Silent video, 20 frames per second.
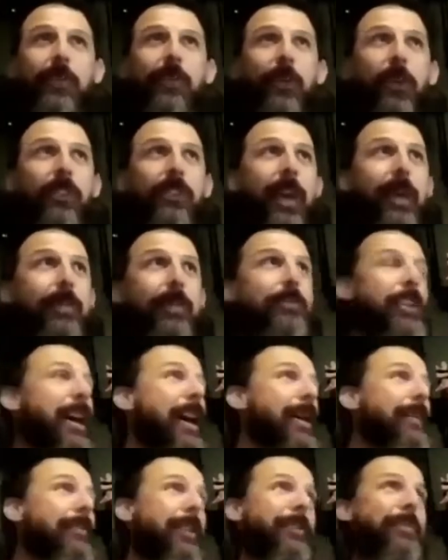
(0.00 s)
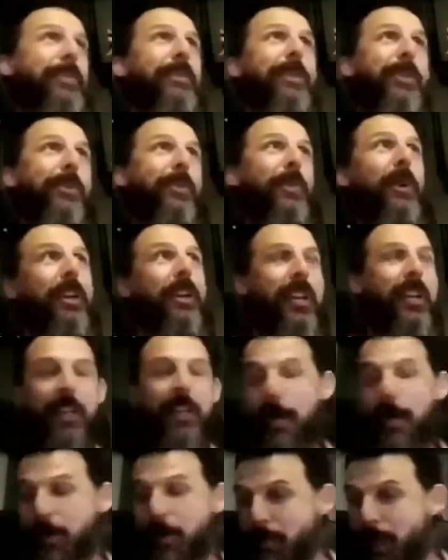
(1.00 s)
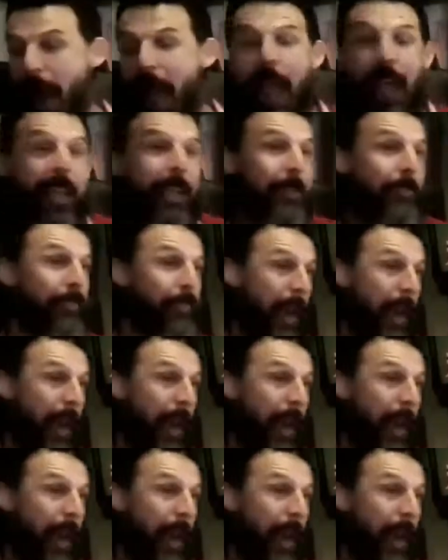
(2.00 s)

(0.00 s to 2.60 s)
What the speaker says: a full-time job, commuting to work, coming back,